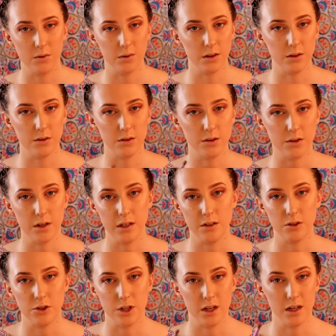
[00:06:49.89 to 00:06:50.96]
with those crease
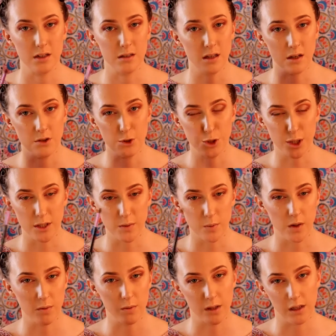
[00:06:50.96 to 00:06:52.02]
shades and just
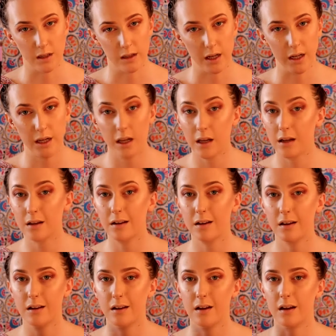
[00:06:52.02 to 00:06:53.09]
be really
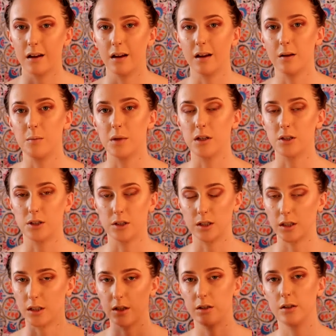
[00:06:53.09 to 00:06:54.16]
light-handed and make sure
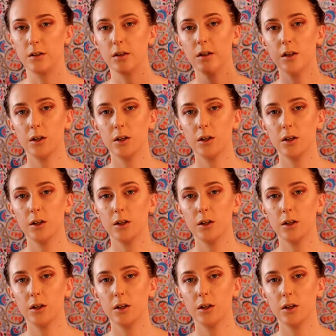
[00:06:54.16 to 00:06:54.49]
you're